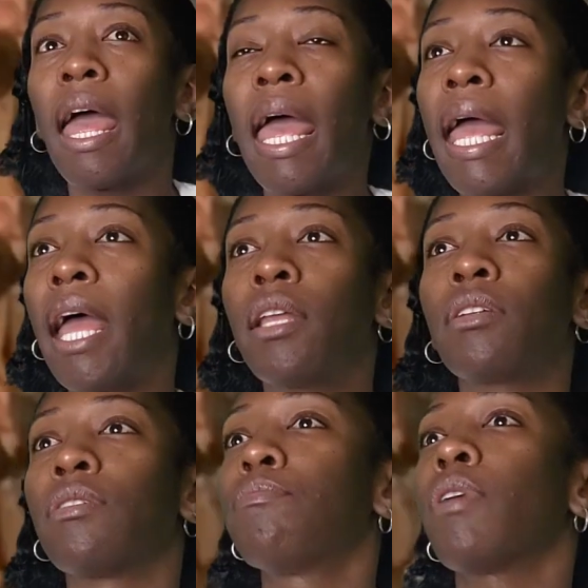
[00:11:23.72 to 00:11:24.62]

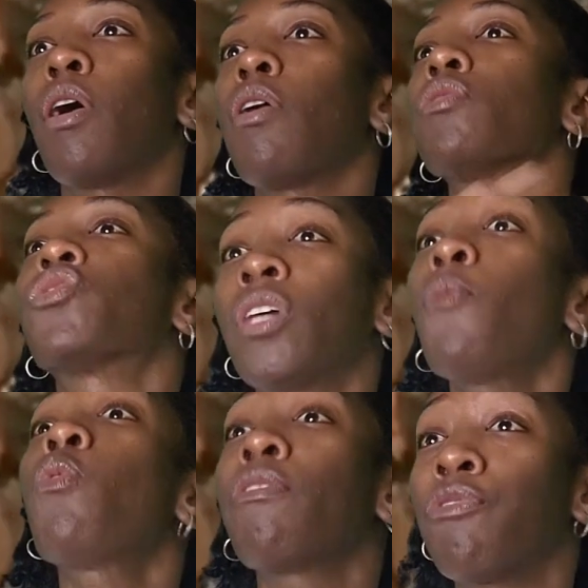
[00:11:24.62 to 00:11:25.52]
And
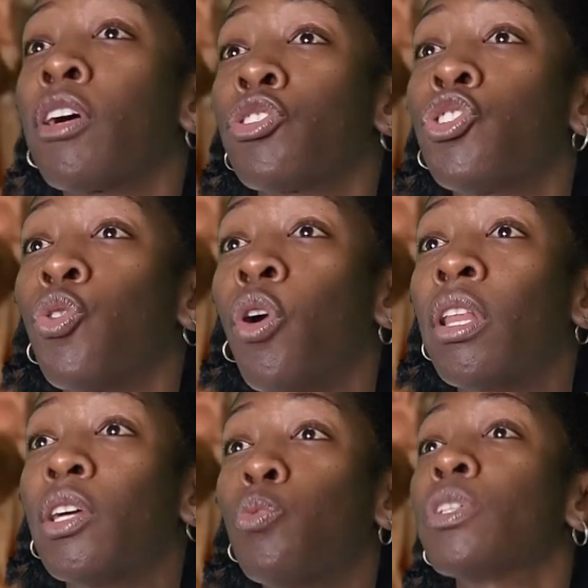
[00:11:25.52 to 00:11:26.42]
someone flushed the toilet,